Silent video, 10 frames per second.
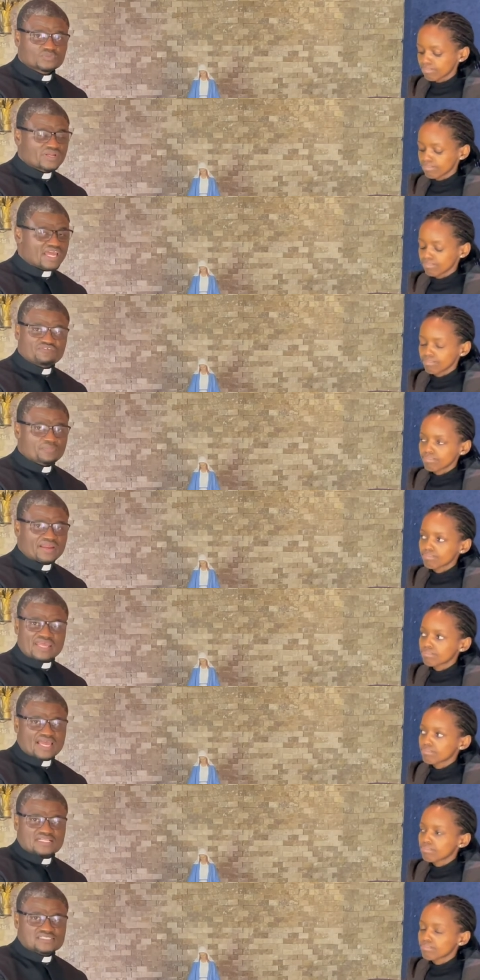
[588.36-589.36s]
Speaker 1: when
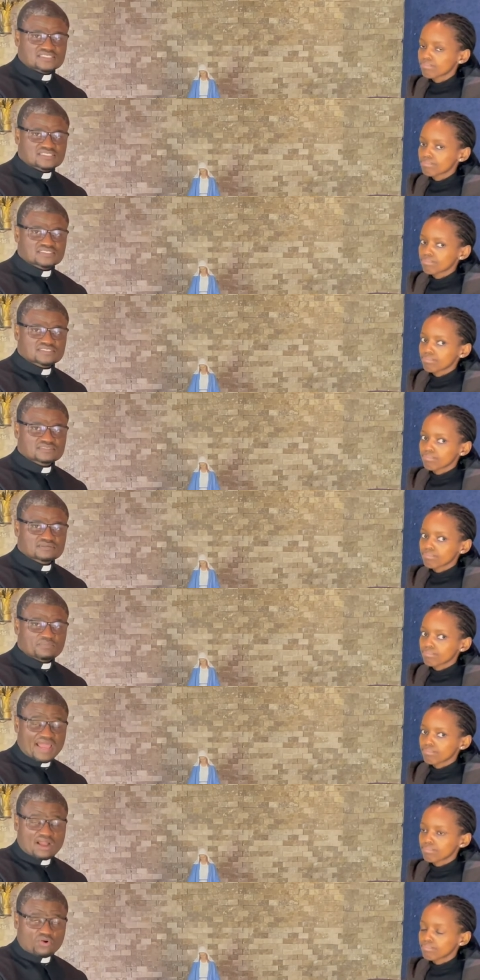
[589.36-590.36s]
everybody else
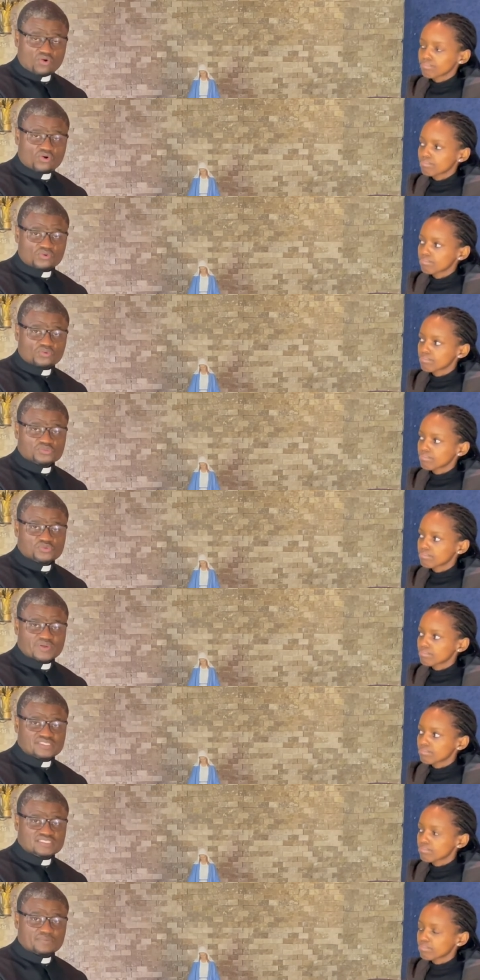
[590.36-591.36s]
call to
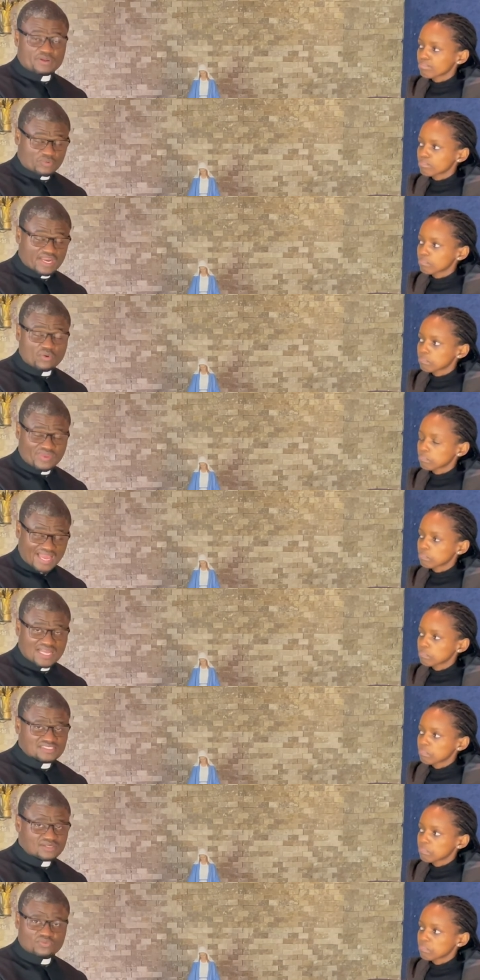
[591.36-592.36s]
Wenzel, but wena
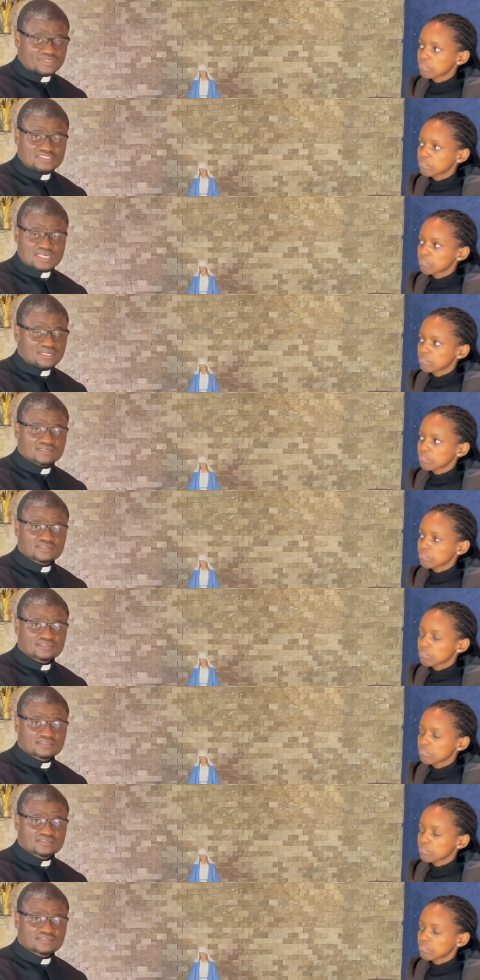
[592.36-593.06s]
uyazi awukwenzanga